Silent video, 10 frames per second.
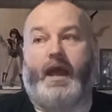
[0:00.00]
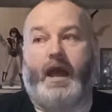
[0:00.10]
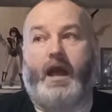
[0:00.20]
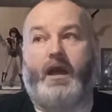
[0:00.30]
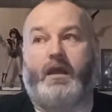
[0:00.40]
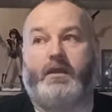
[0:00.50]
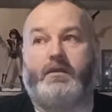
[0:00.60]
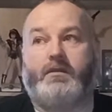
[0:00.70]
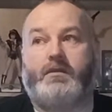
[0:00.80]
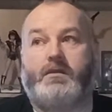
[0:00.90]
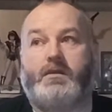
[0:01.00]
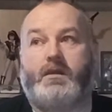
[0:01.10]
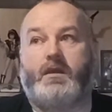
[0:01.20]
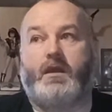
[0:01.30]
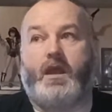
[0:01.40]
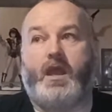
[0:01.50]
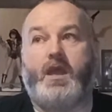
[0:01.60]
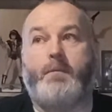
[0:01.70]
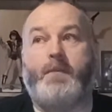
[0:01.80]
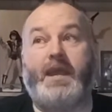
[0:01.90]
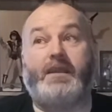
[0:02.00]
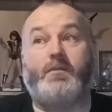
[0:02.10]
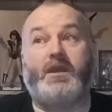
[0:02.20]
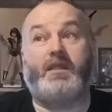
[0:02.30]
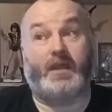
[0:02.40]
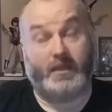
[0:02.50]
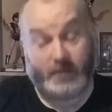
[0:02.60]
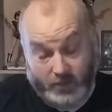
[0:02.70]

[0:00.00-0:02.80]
And it made me think,